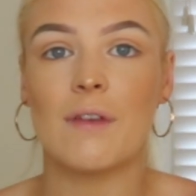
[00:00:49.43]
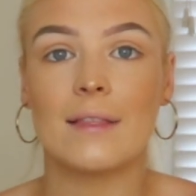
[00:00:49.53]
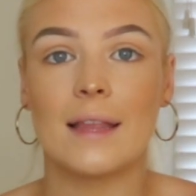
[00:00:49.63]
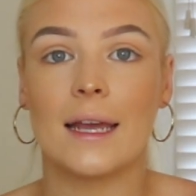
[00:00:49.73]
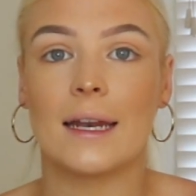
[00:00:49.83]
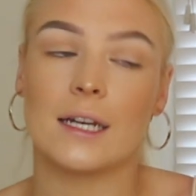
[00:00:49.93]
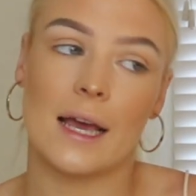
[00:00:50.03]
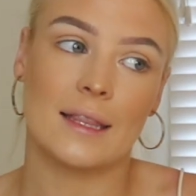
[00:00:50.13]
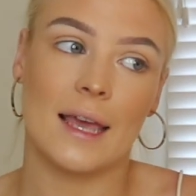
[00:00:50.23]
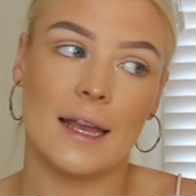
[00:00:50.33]
And then
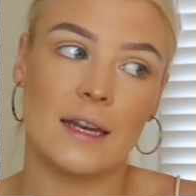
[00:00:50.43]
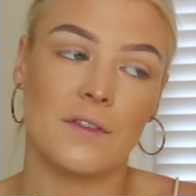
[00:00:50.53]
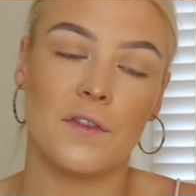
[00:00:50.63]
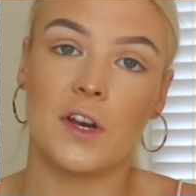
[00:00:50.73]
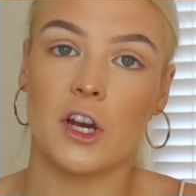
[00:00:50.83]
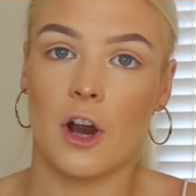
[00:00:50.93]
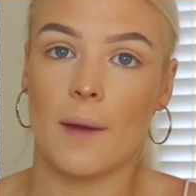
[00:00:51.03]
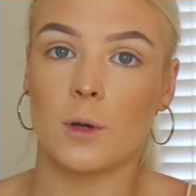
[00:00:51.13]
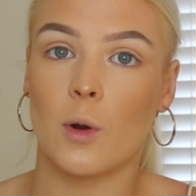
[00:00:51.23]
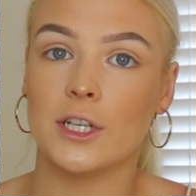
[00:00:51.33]
at the end of the video,
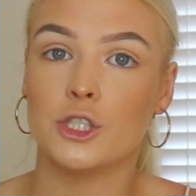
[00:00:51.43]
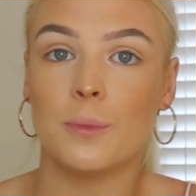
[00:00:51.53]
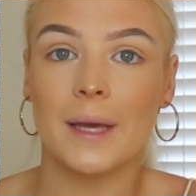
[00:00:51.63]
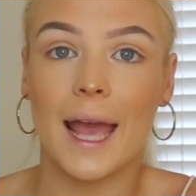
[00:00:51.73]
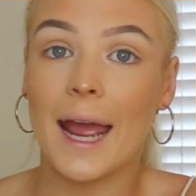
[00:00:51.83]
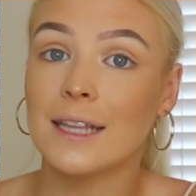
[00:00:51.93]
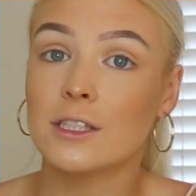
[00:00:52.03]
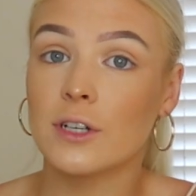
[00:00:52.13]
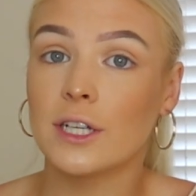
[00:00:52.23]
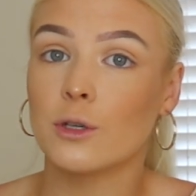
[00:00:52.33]
I'm going to be
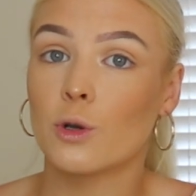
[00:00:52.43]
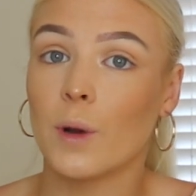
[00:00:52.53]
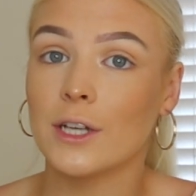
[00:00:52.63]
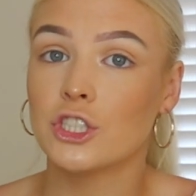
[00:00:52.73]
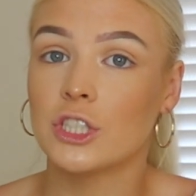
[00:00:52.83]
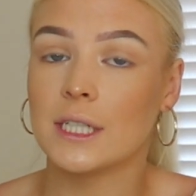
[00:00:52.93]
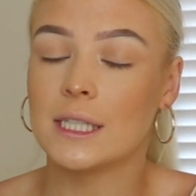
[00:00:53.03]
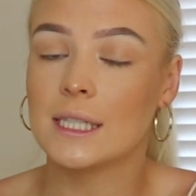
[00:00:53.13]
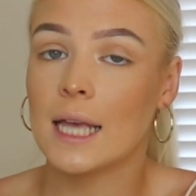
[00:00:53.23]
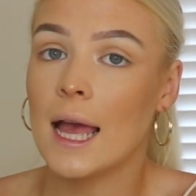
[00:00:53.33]
answering your
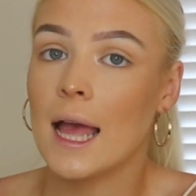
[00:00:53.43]
questions